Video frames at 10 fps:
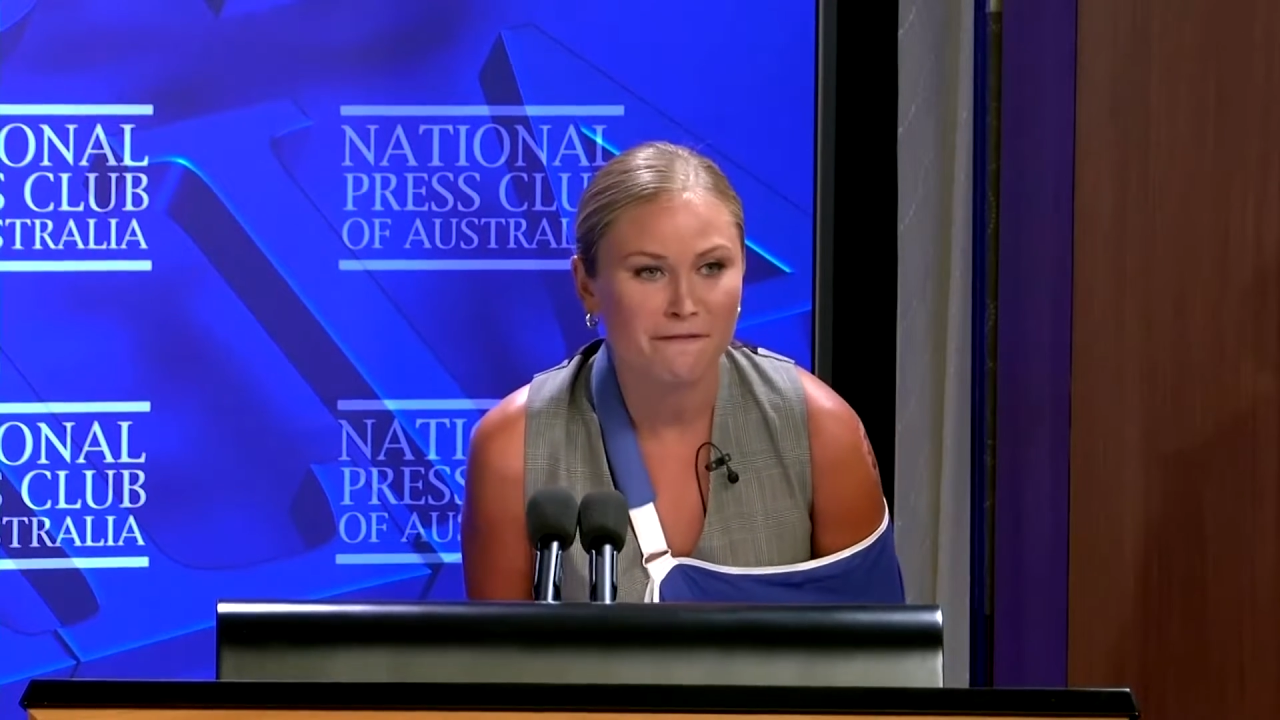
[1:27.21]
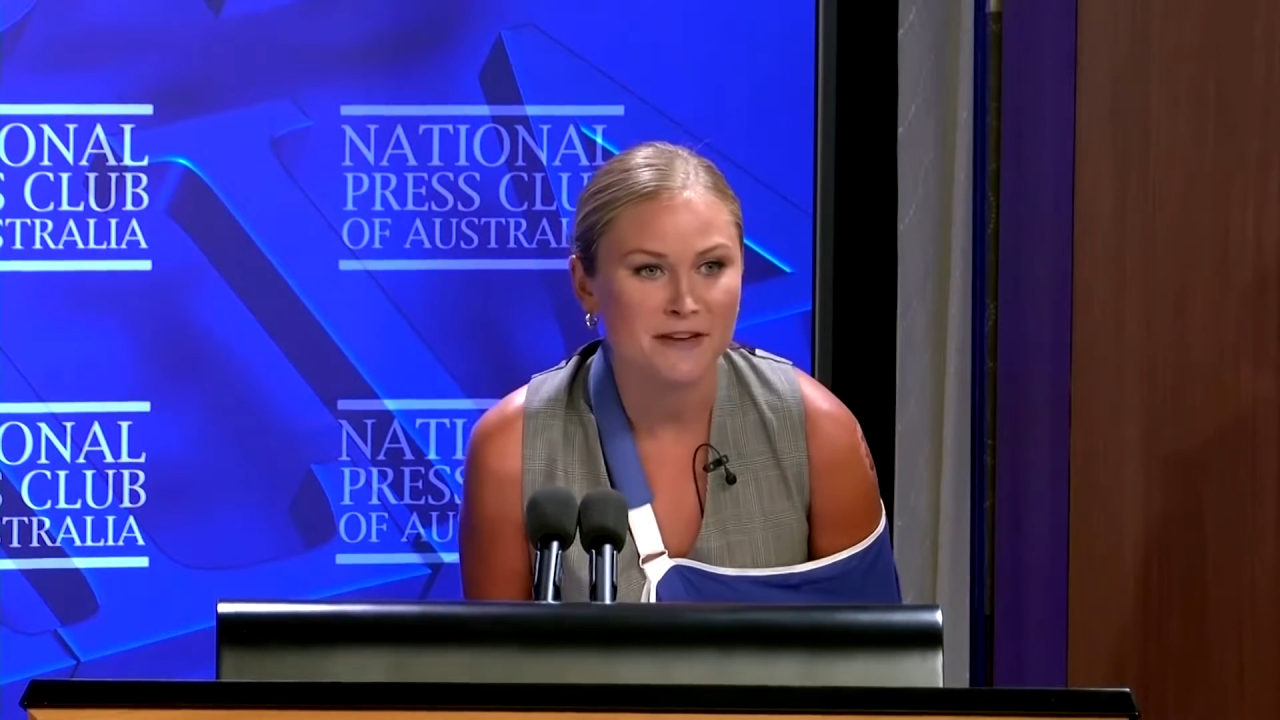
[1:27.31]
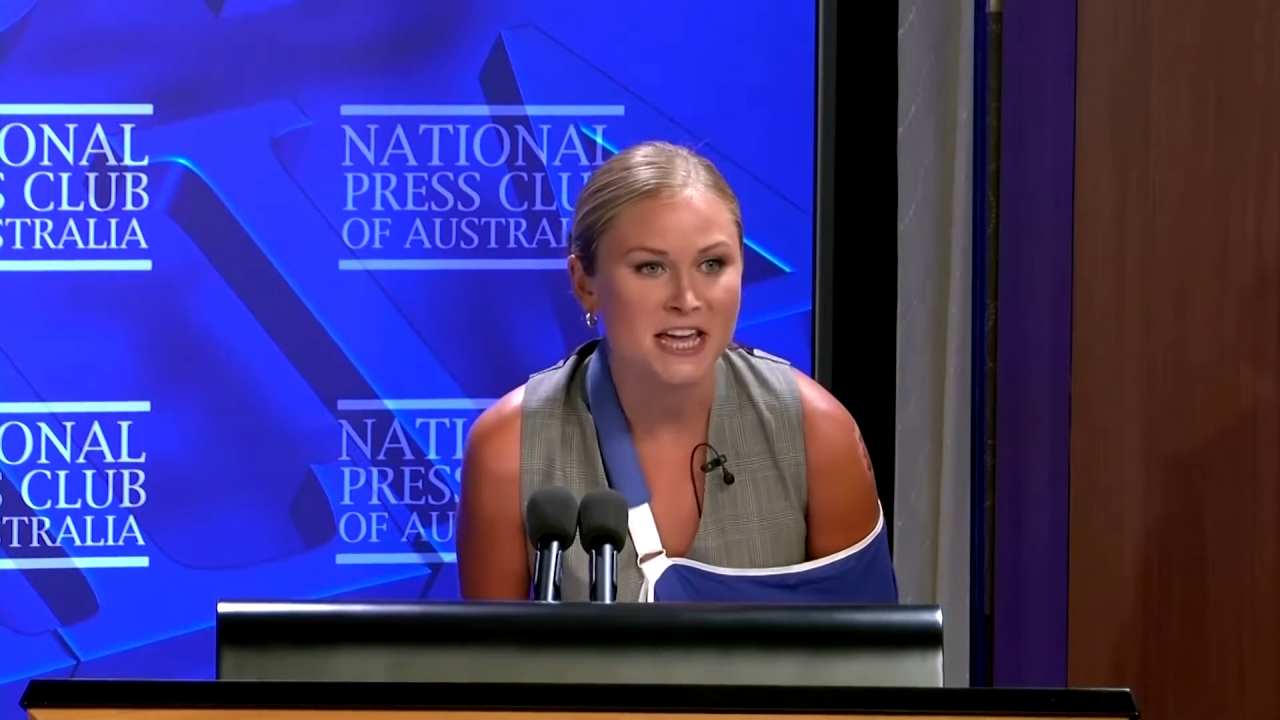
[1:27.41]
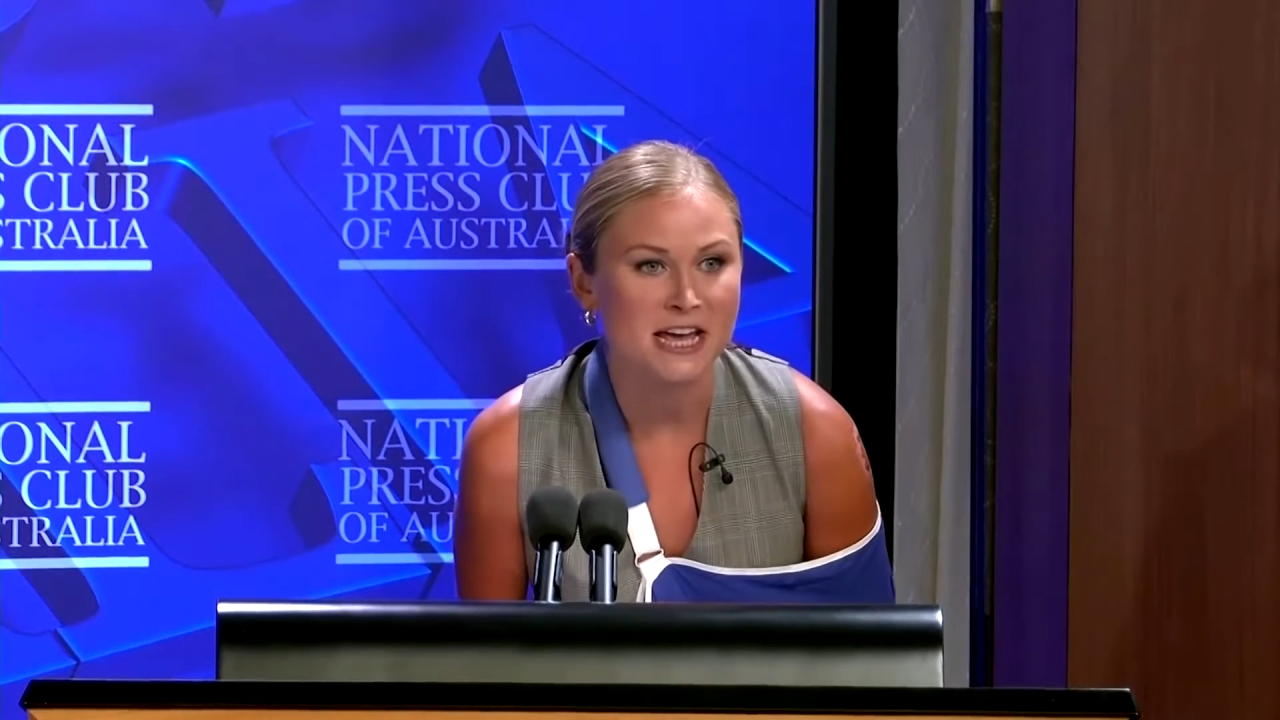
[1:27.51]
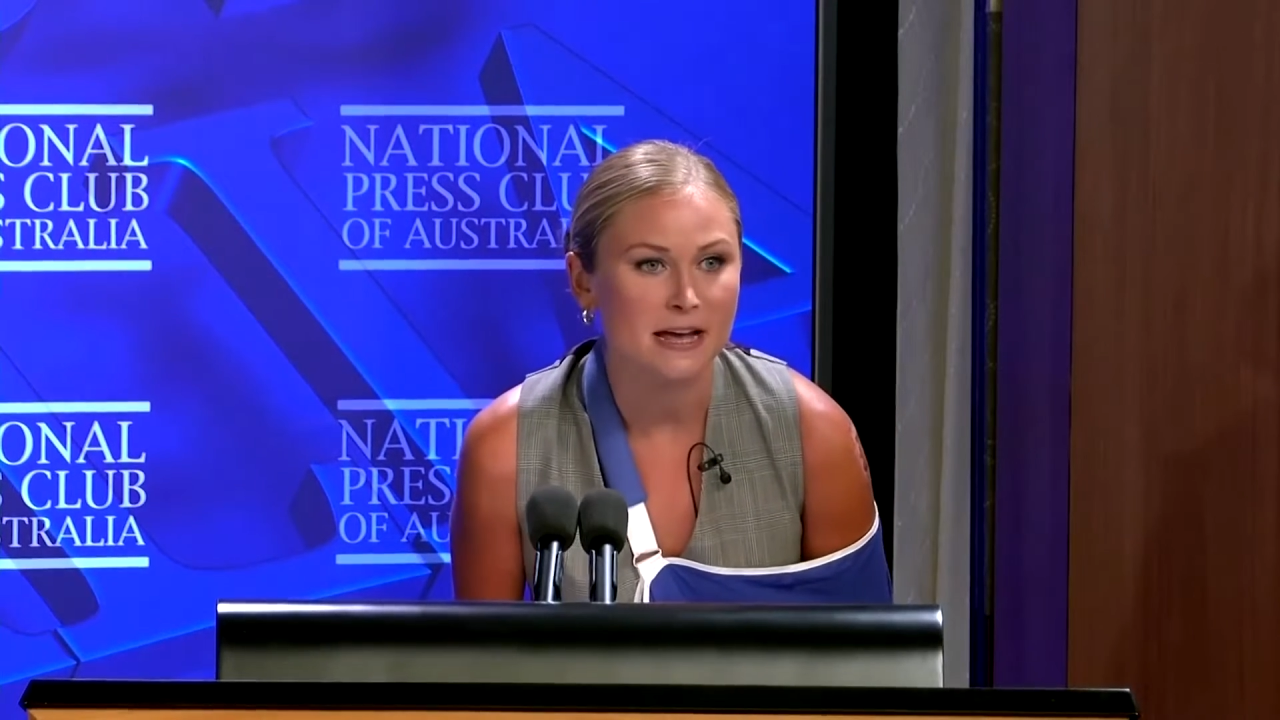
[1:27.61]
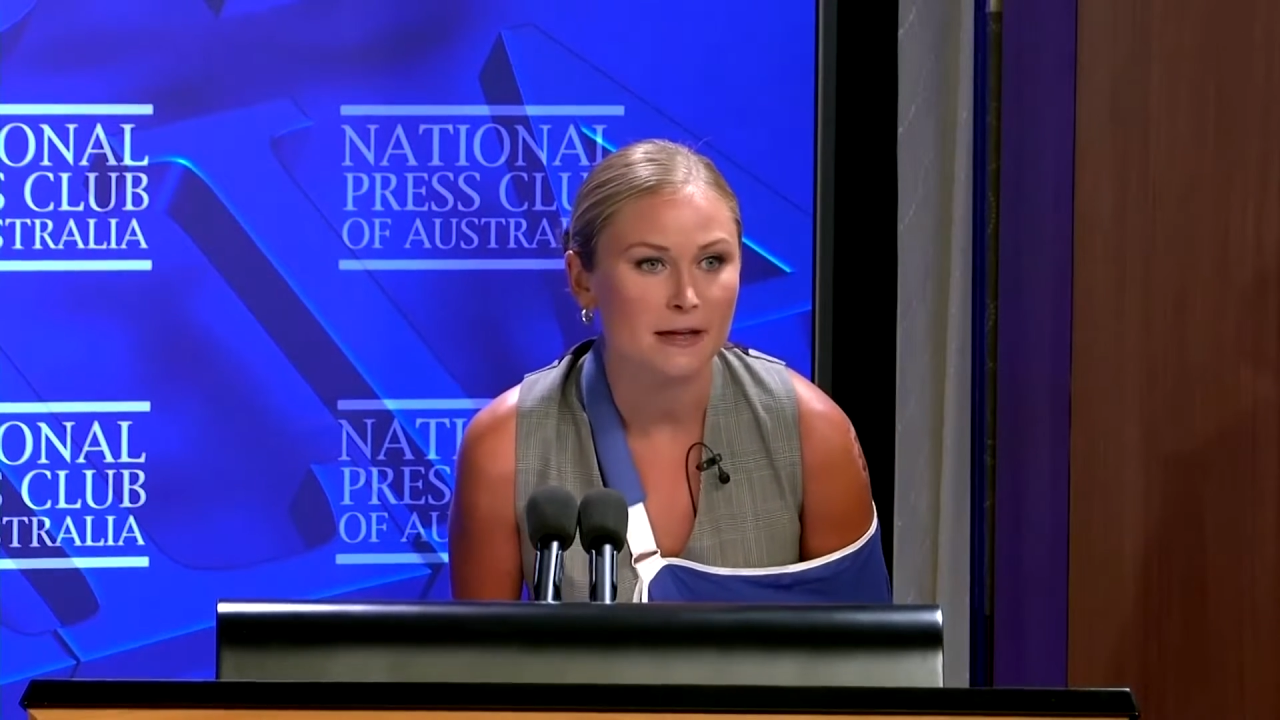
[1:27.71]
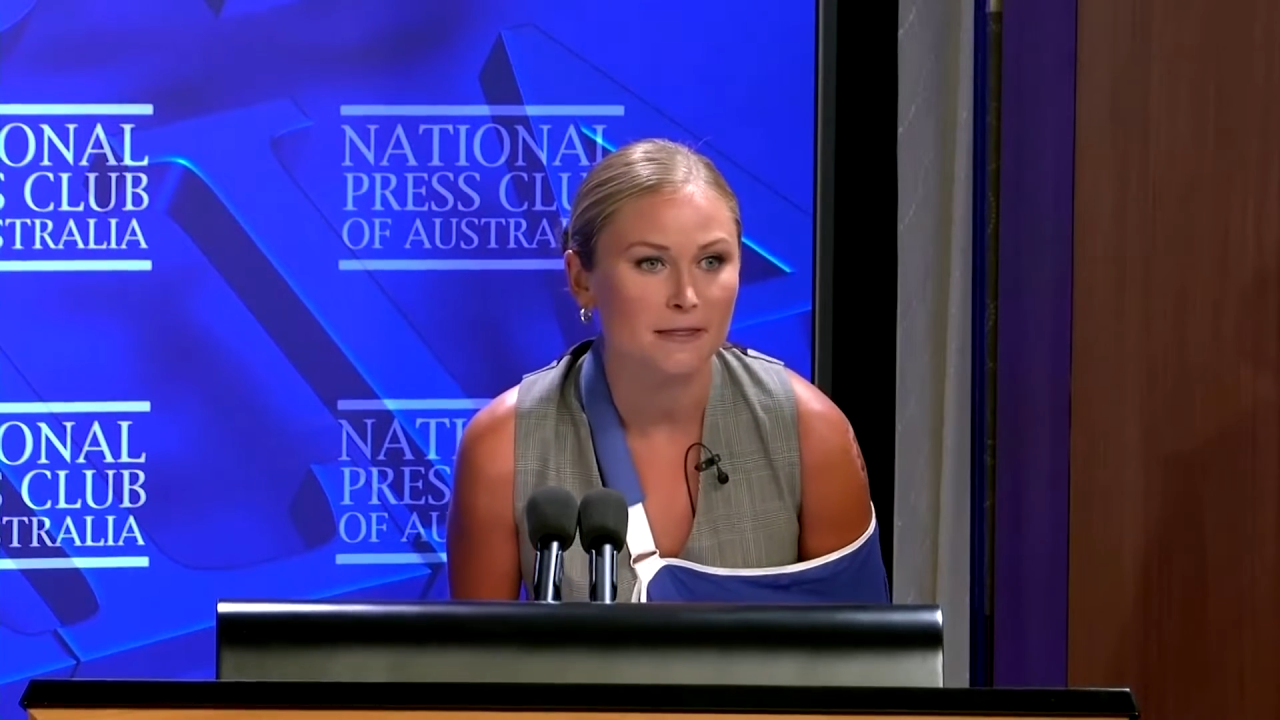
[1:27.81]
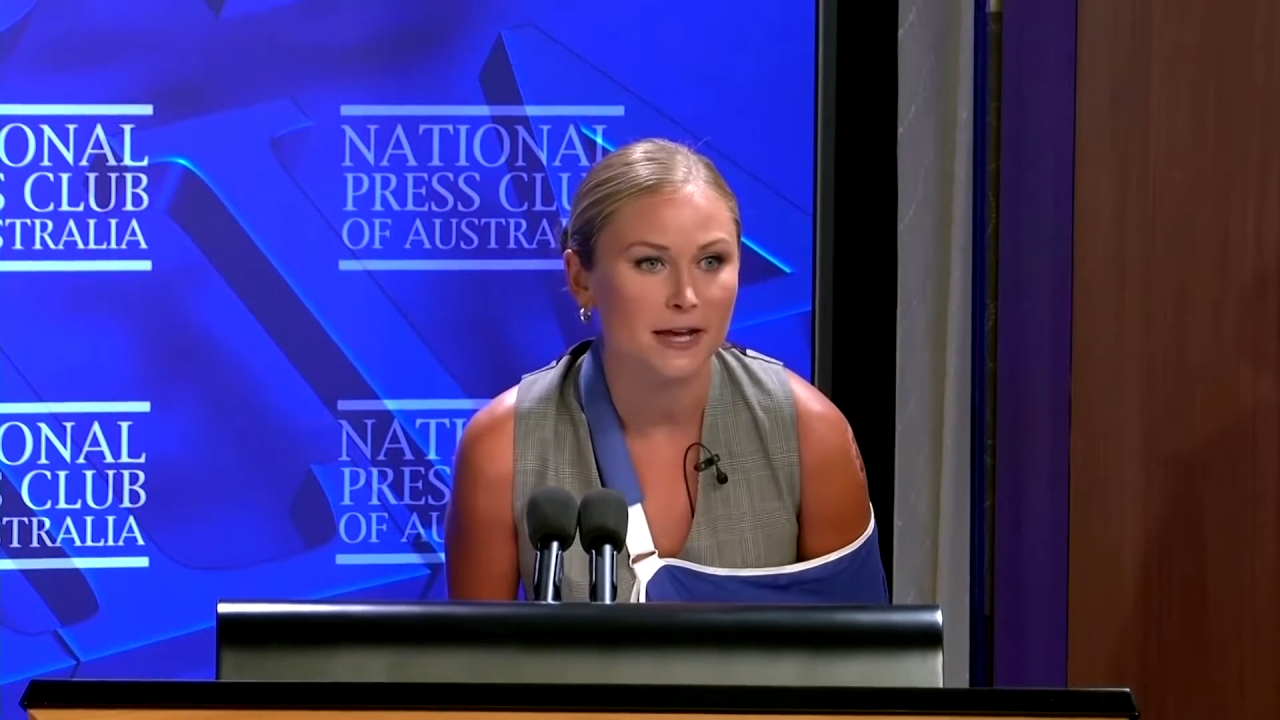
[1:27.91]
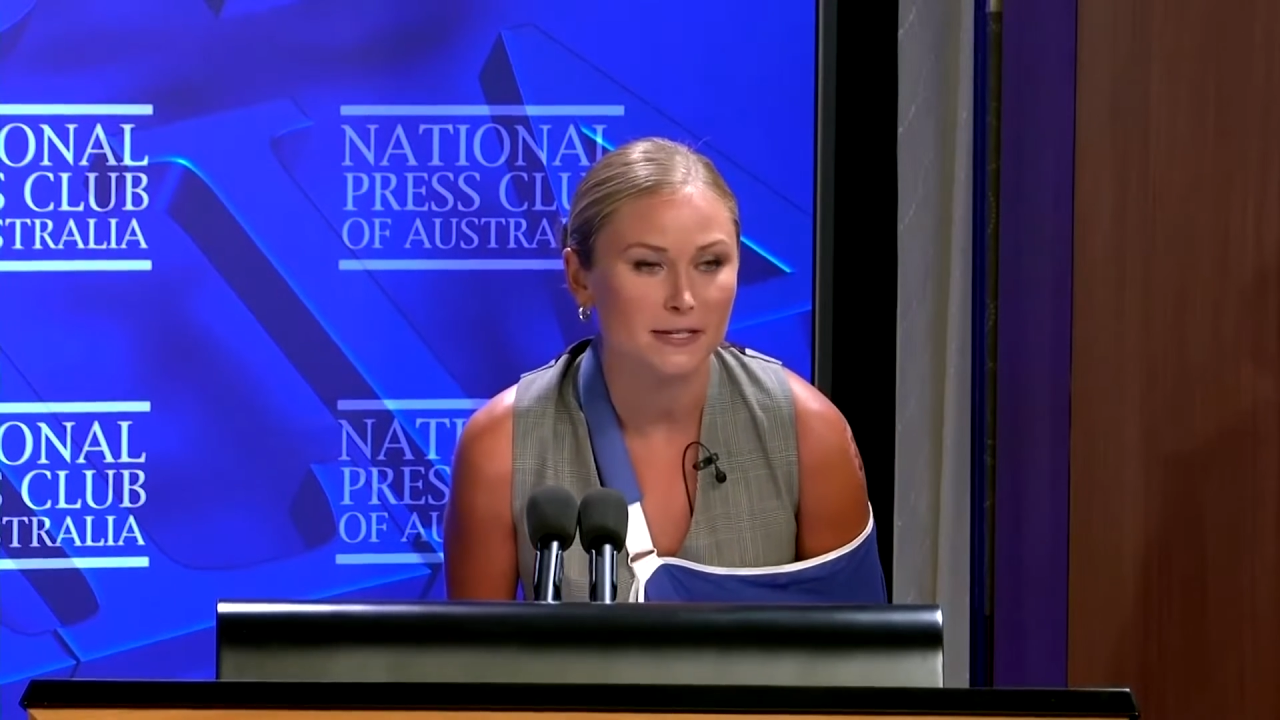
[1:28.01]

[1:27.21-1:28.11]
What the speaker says: fear,